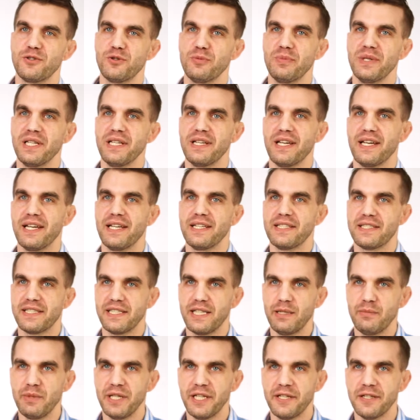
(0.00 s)
to be a
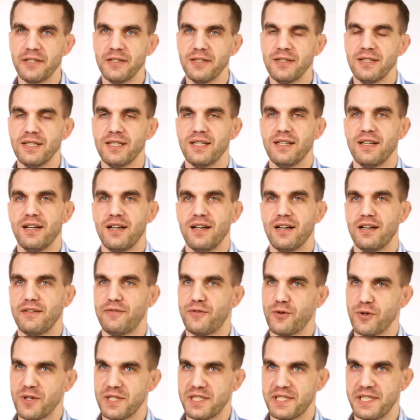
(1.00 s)
team leader
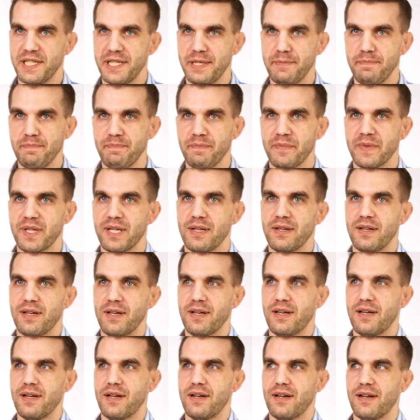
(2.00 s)
for a team.
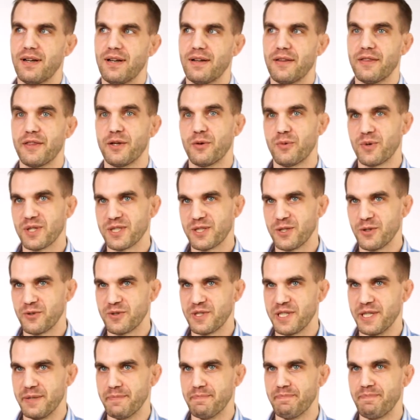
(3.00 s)
There was no
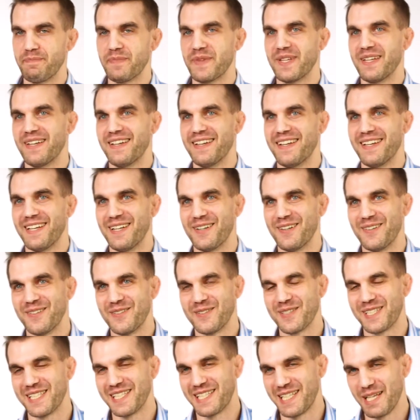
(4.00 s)
team. It
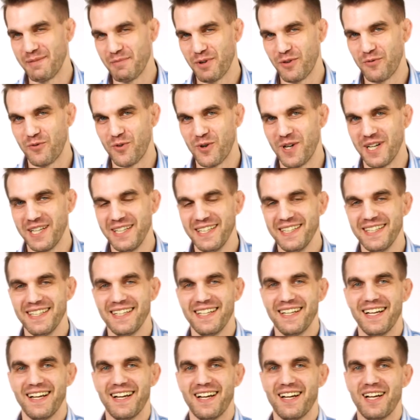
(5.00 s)
was a team of one
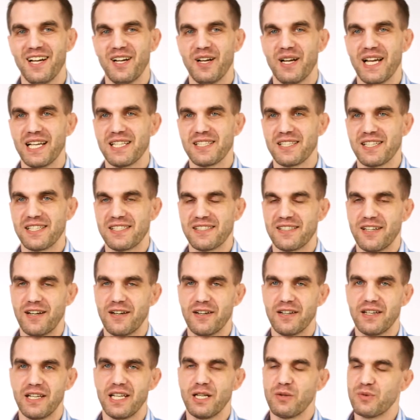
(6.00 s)
as I
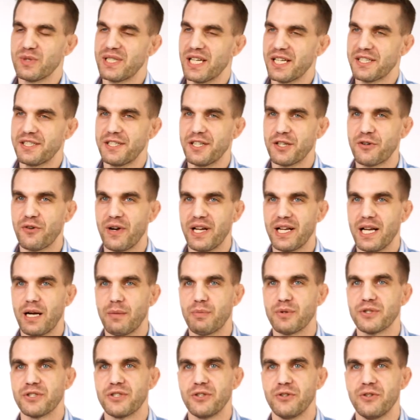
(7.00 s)
started, and it was actually a great
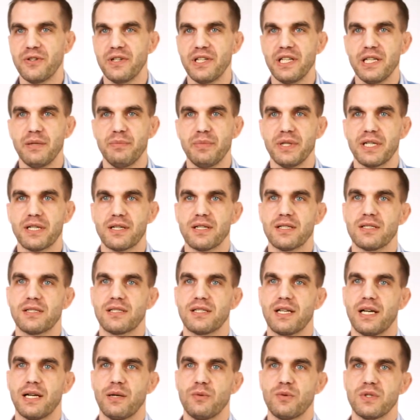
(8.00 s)
opportunity
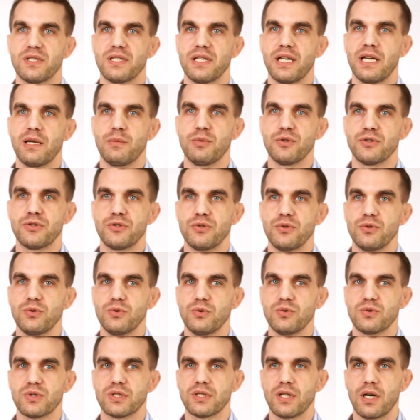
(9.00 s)
because I was able
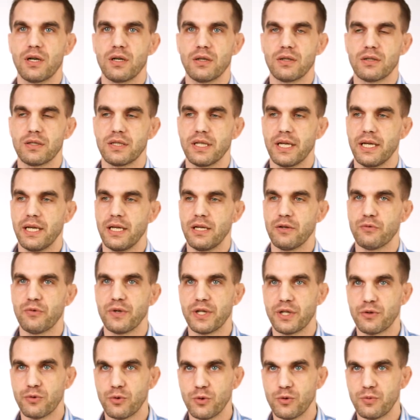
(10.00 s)
to start and
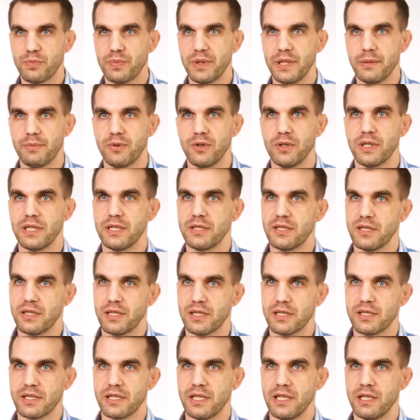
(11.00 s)
recruit people into
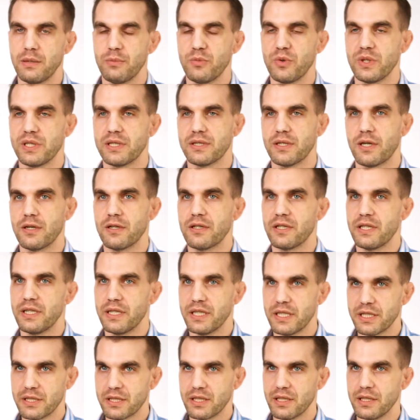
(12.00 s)
this team. We started
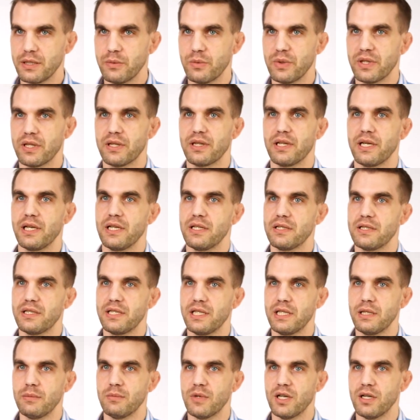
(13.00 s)
initially with a
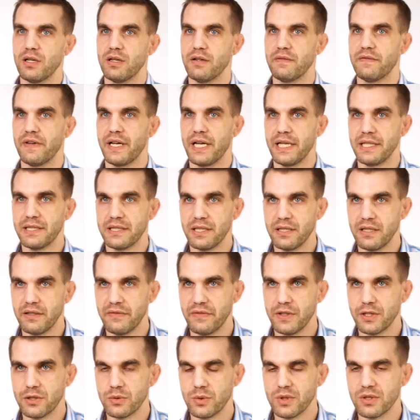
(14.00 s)
team of 8
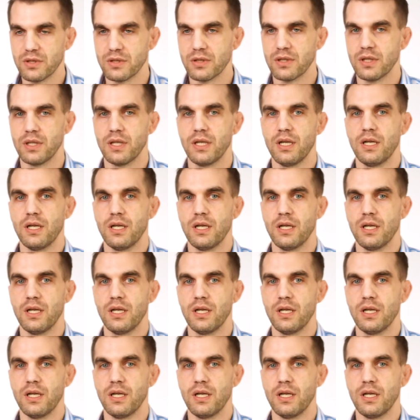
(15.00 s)
individuals.